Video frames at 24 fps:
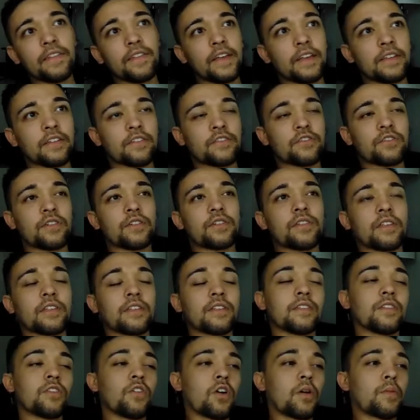This is just the
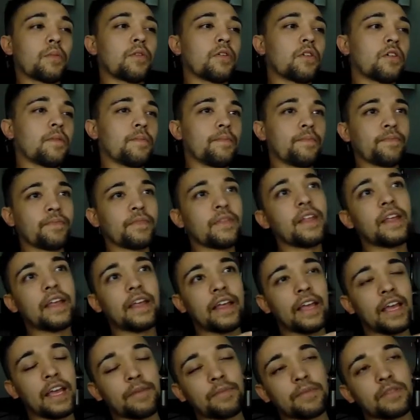normal
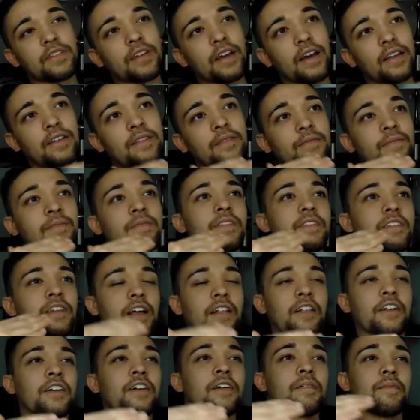Amazon
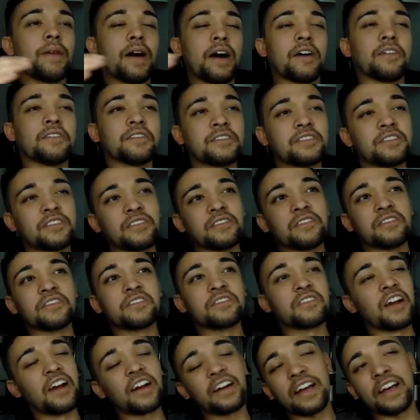seller amount to
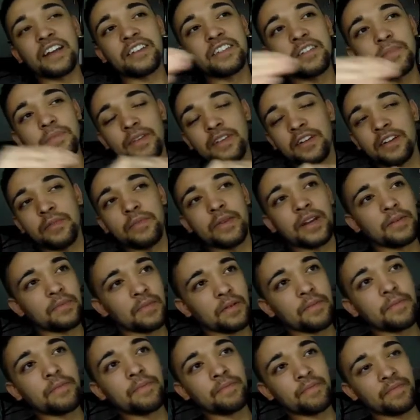start at to be your
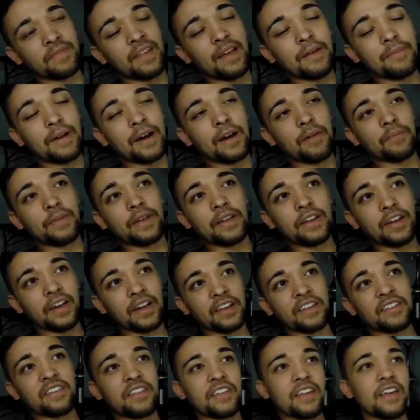minimum amount,
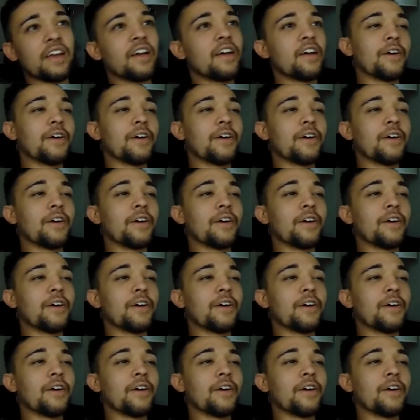because